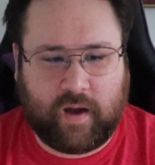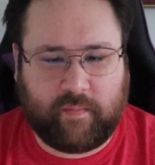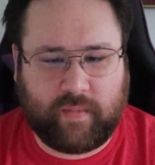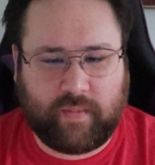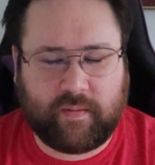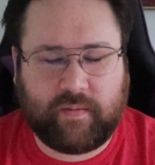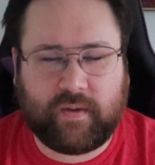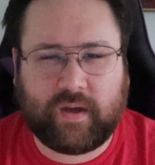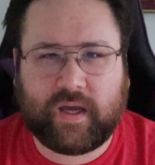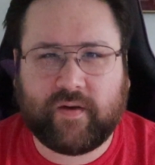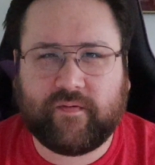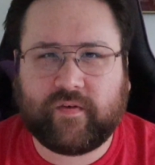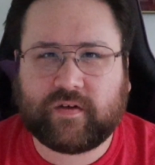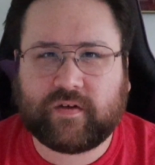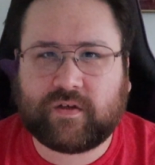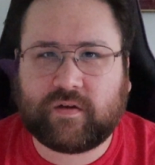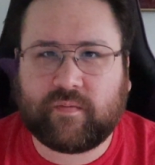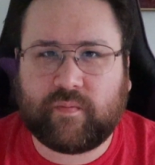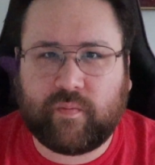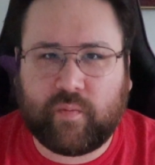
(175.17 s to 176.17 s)
Maybe give us
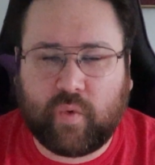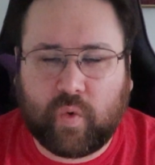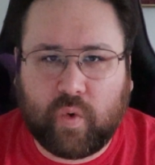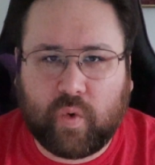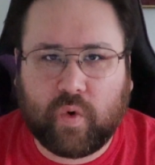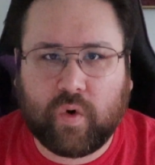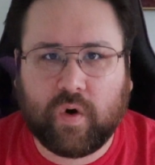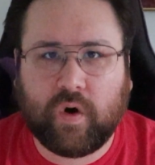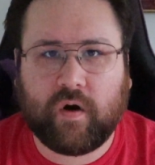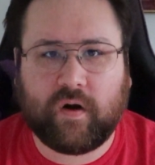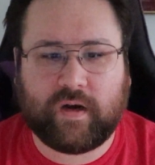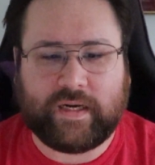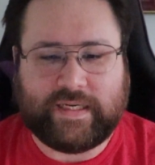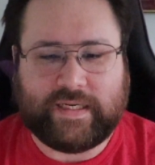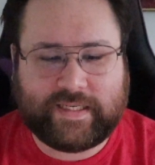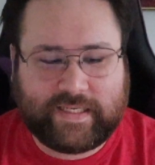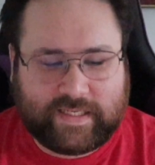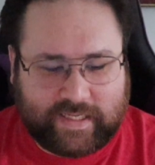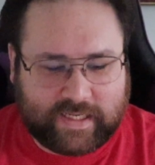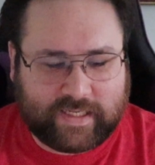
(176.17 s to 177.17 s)
some more
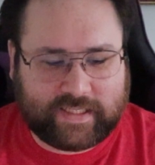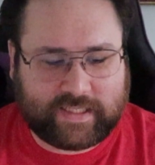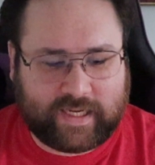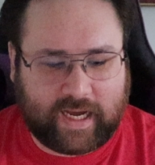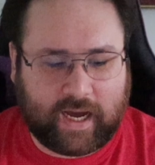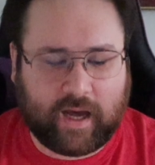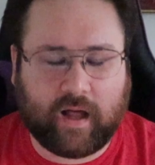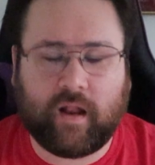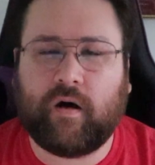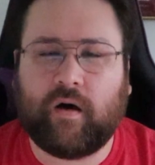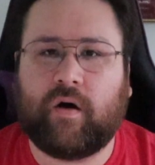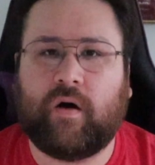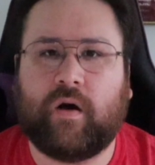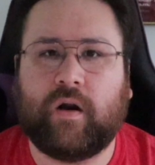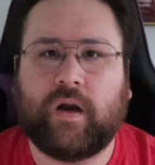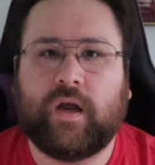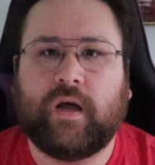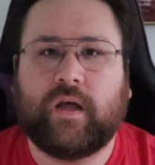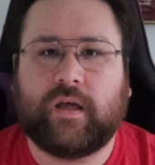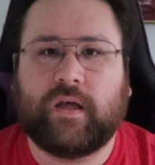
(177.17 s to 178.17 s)
detail
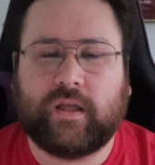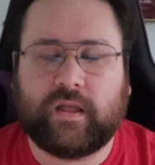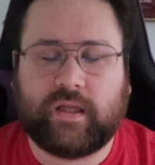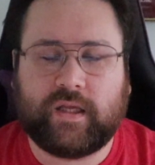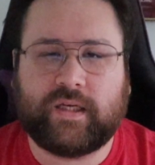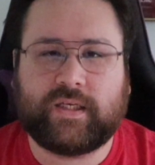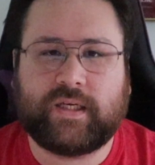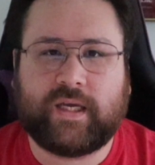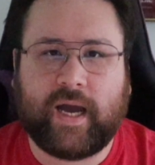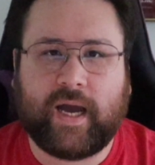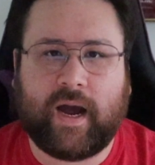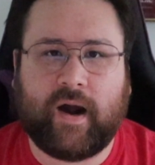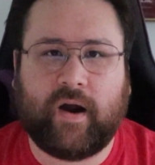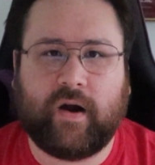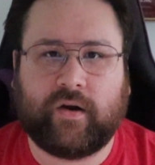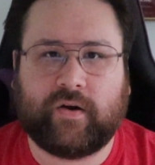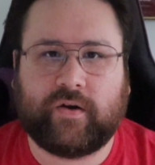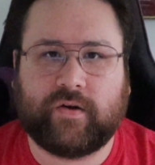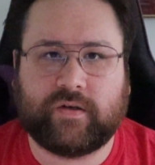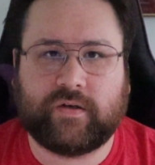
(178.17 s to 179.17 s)
on these
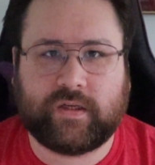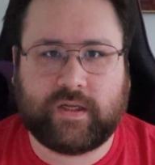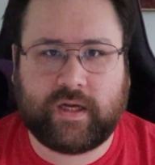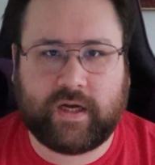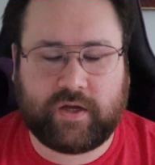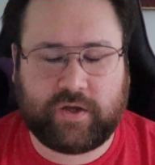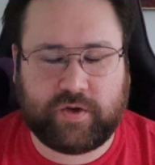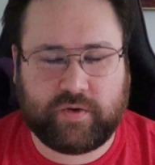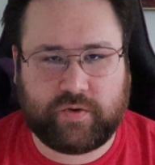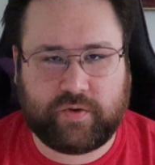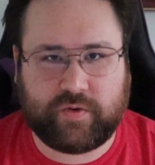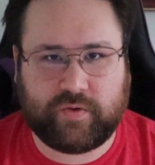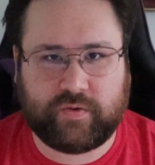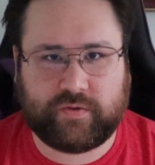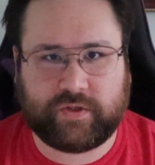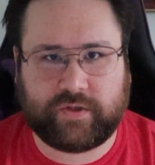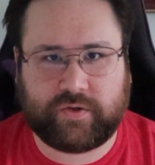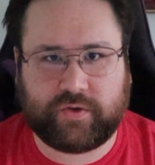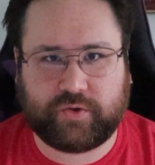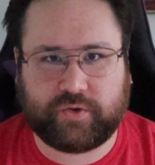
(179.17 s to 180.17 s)
characters that you
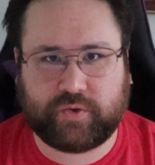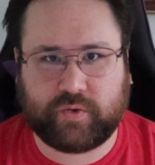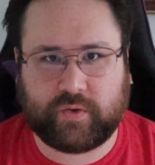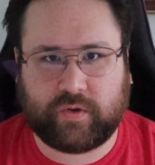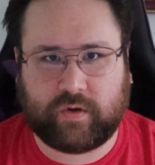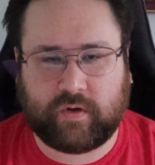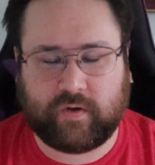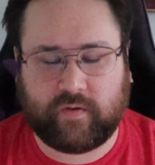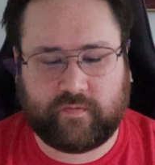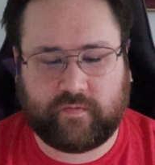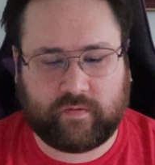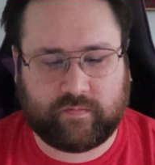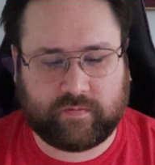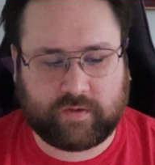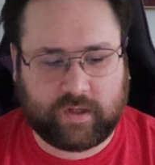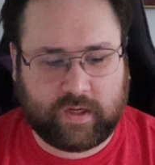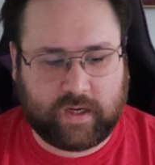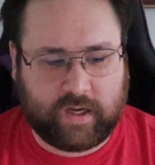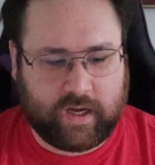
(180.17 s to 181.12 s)
use in your short horror films.